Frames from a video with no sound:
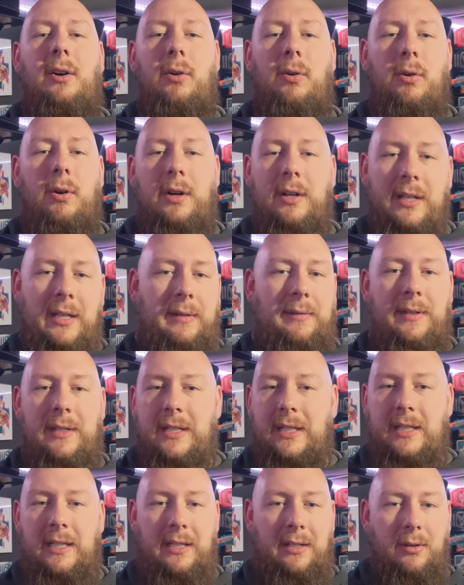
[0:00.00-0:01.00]
or
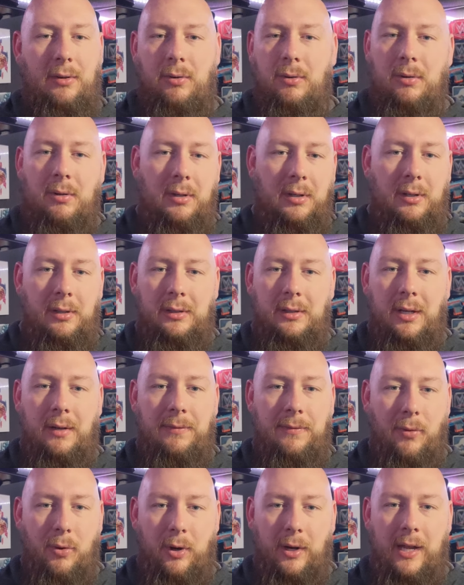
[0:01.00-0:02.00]
DVD or a
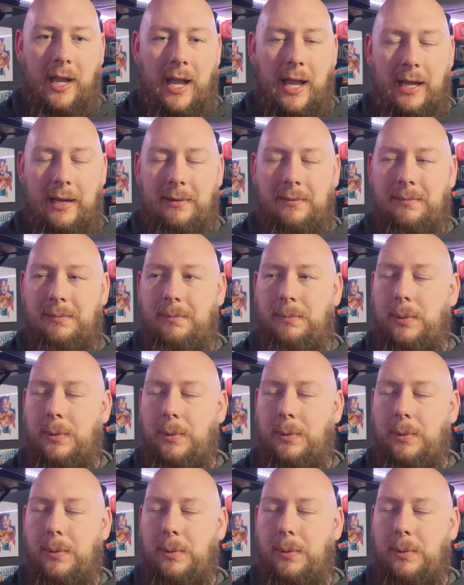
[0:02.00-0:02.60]
4K.